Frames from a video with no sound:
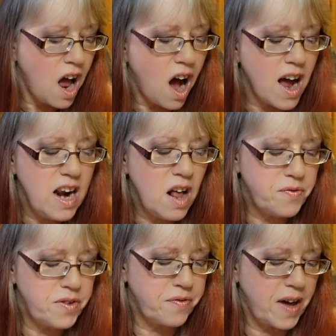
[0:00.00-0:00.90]
I
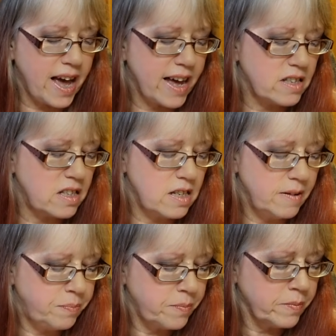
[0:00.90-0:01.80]
love the fact
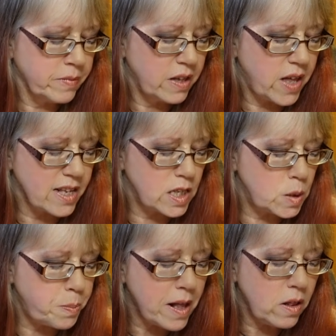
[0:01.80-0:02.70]
that
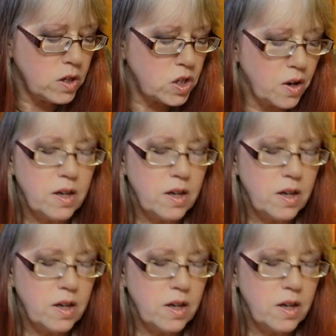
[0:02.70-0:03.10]
spells